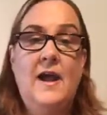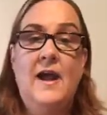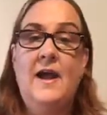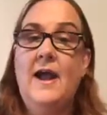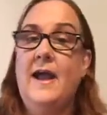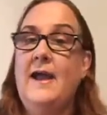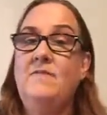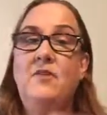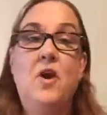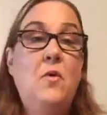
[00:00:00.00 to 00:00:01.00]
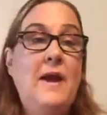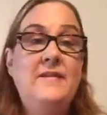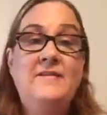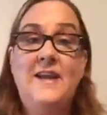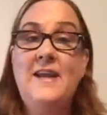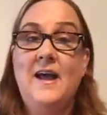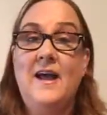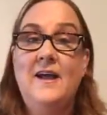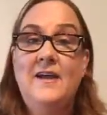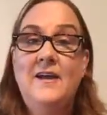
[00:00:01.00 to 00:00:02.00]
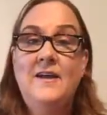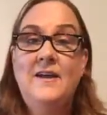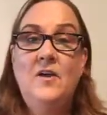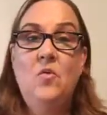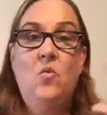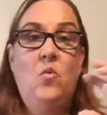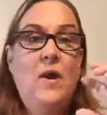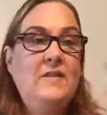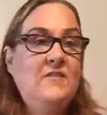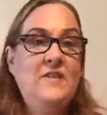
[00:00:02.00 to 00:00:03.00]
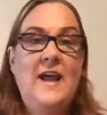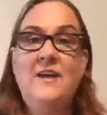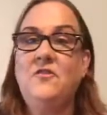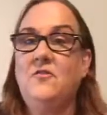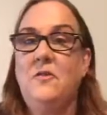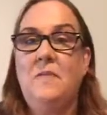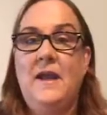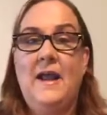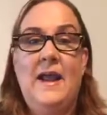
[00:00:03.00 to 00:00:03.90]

I have no idea what's next for me.